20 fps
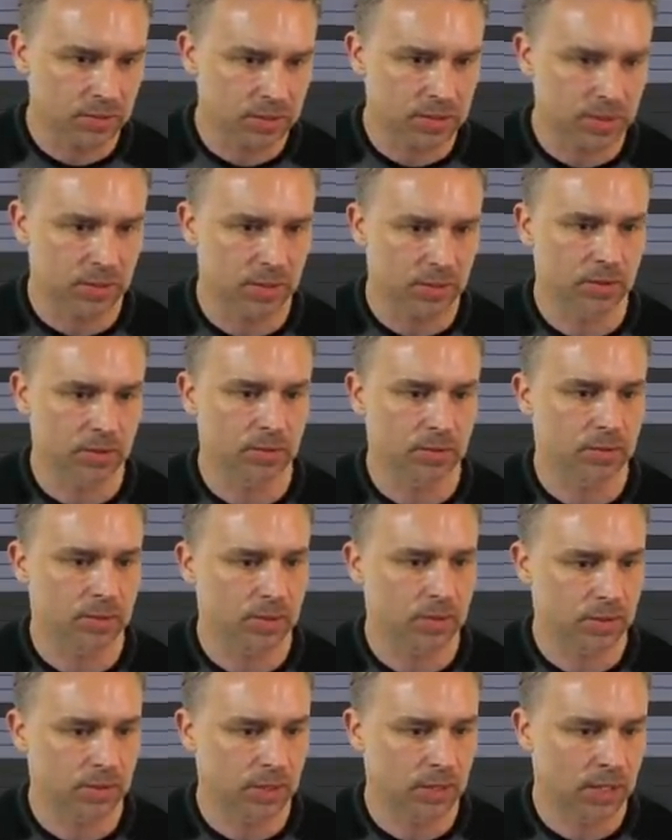So
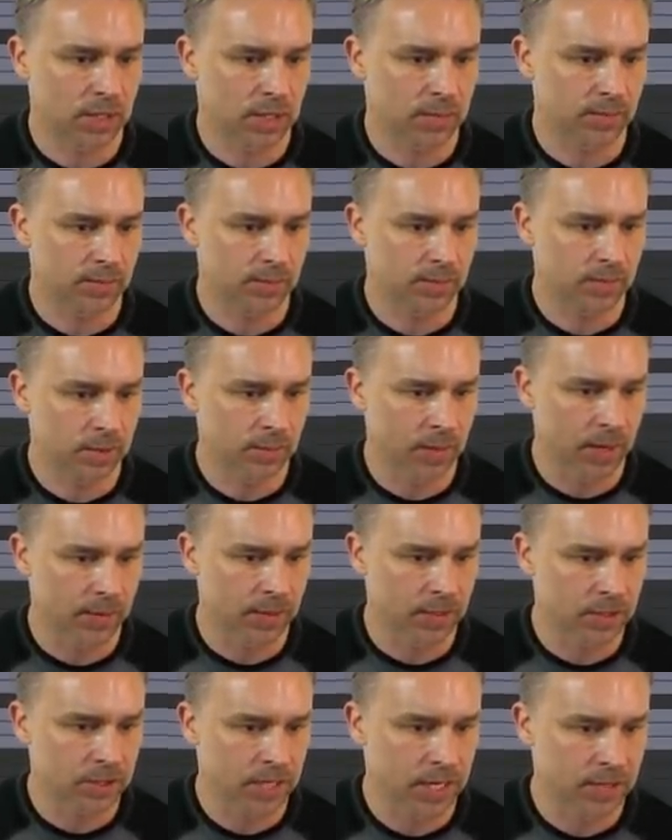um, there might be
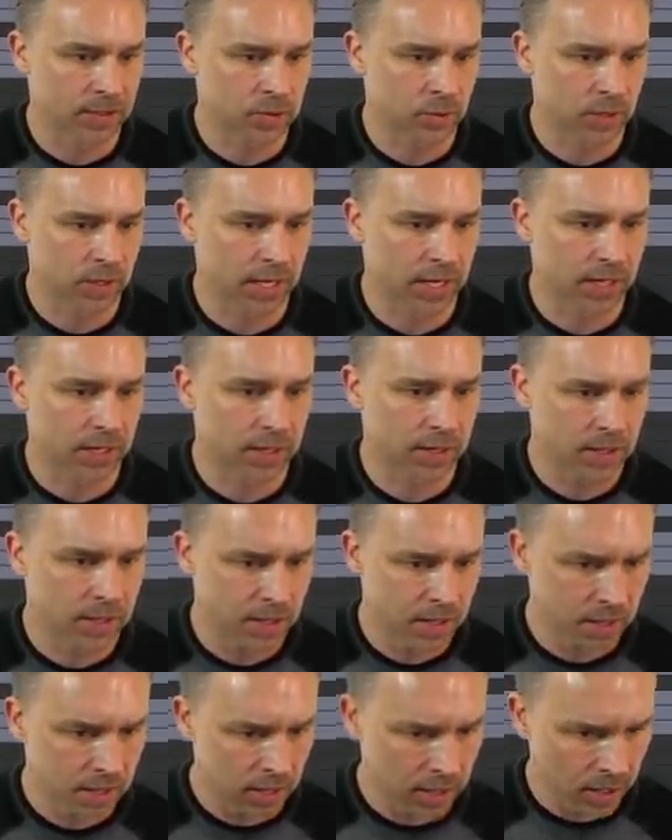a chance where like,
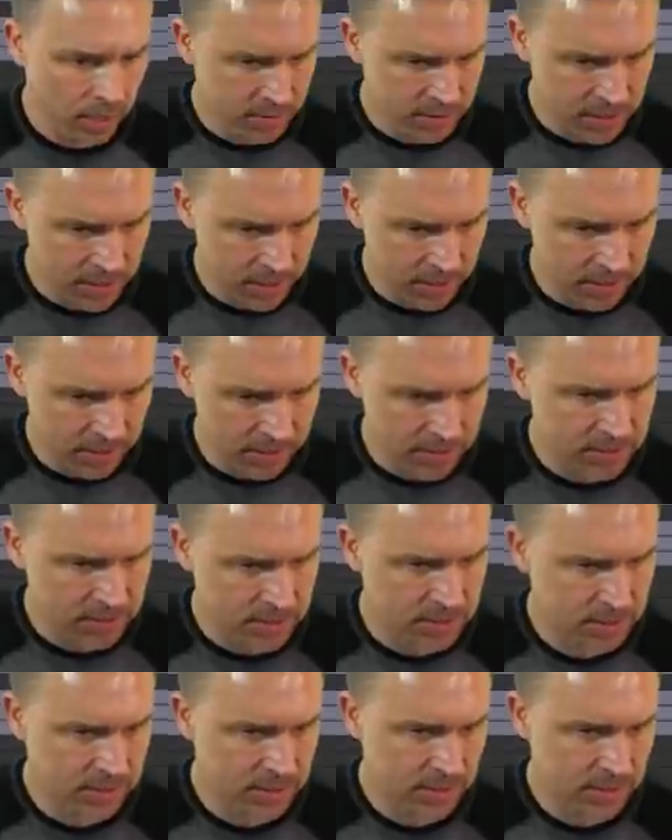I'll take this